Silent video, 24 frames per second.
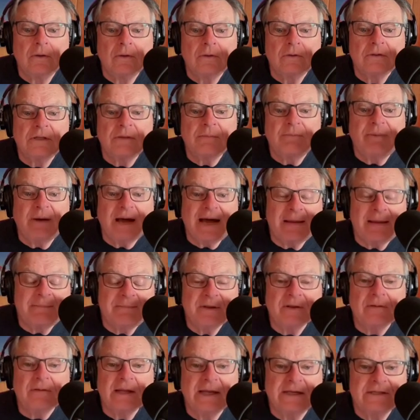the
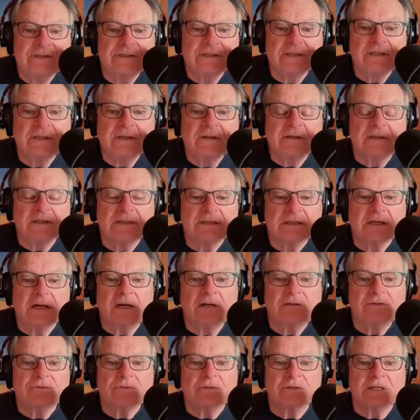population of this
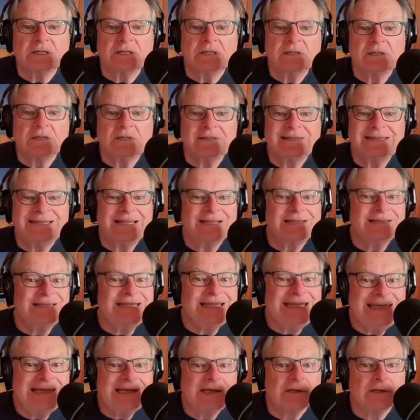country, the
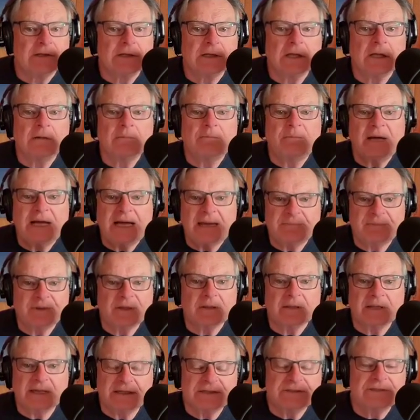legal
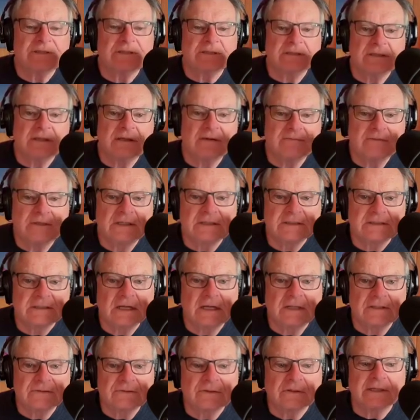population of this
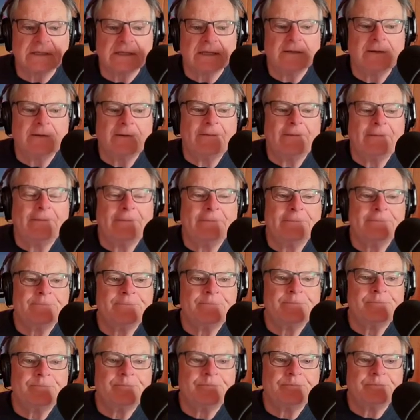country.
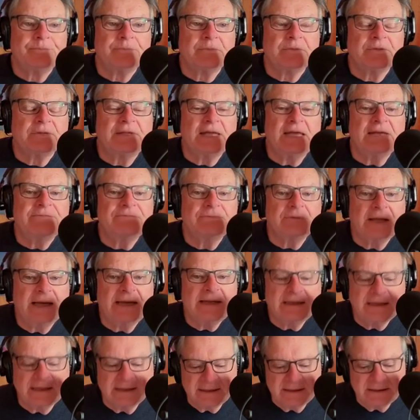They've
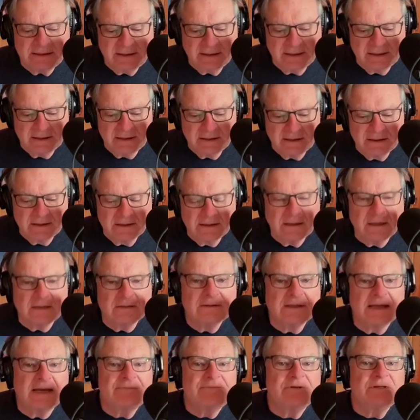let in
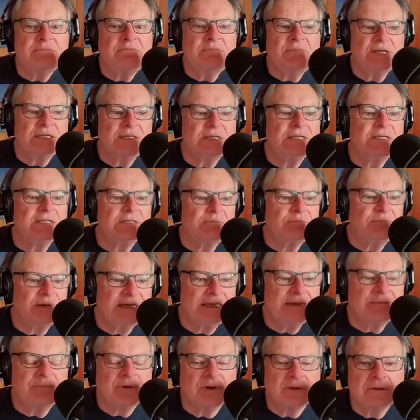11 million
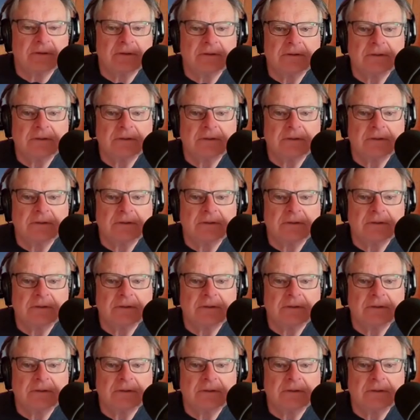people,